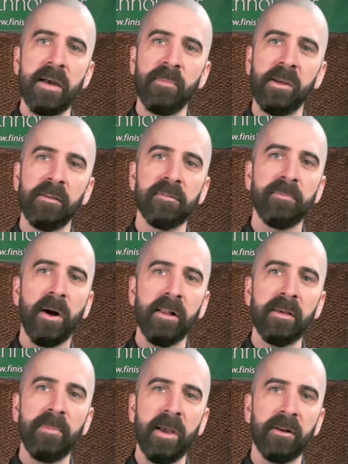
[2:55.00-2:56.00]
means
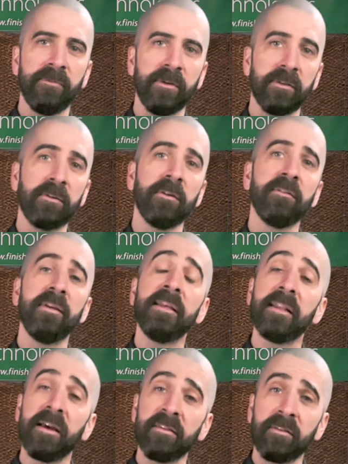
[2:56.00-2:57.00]
polypanel filters need
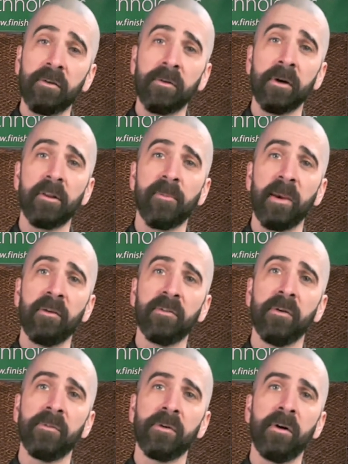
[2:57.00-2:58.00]
less storage space
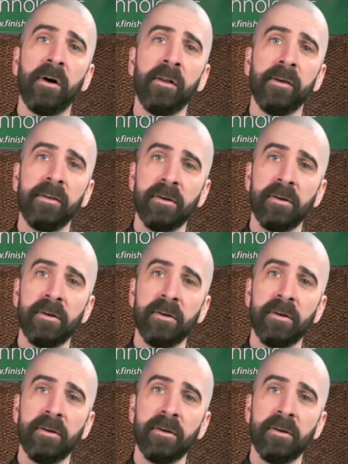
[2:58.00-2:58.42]
overall in your